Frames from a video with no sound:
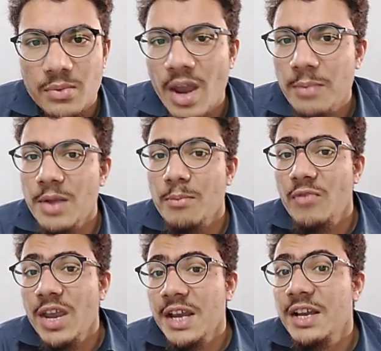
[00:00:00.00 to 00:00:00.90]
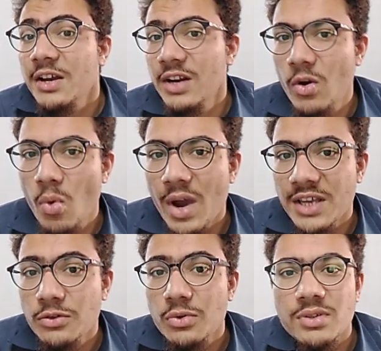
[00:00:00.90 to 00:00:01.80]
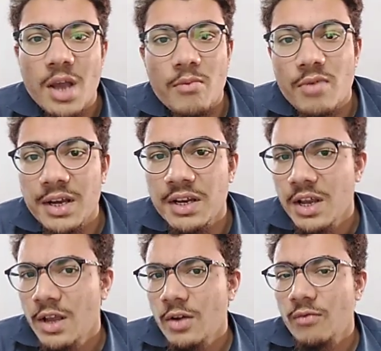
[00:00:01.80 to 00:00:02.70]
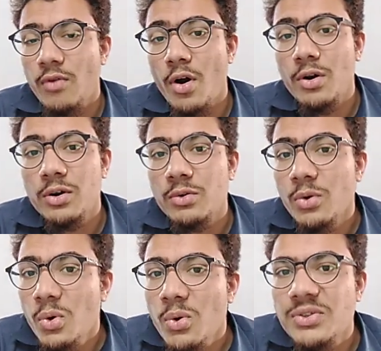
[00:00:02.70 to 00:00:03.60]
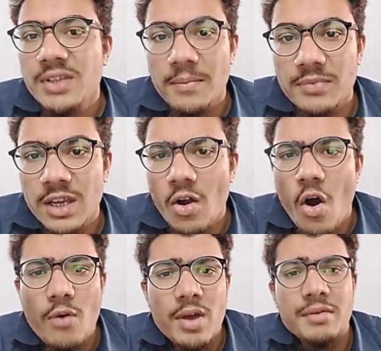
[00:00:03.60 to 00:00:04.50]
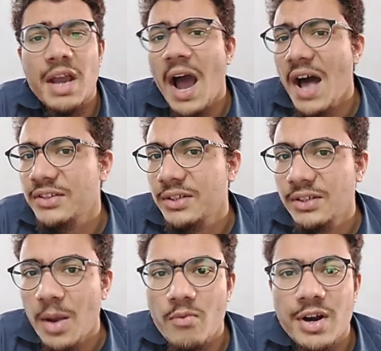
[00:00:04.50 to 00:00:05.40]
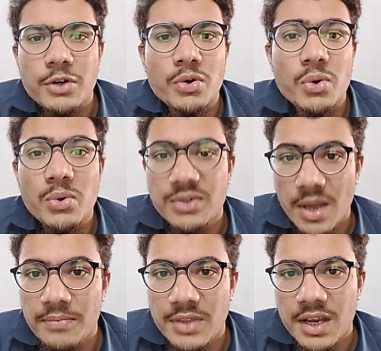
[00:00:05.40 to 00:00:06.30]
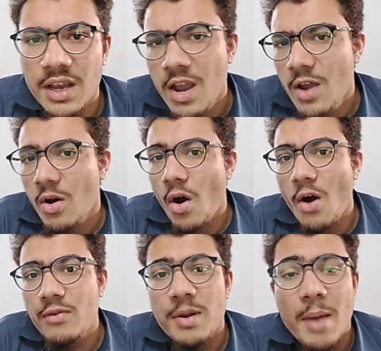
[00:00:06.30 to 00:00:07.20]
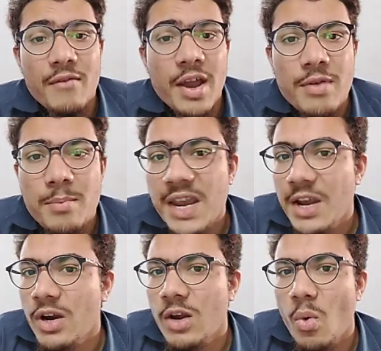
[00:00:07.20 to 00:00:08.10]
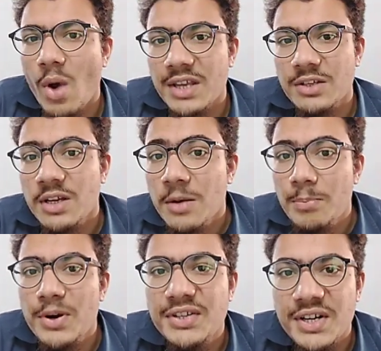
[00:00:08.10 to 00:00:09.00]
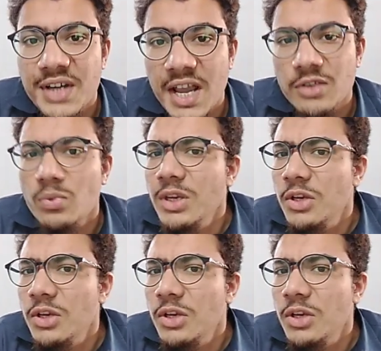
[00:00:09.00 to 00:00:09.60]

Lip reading: When we make request to someone to do something, or when we ask someone to do something, or when we make request in present tense, we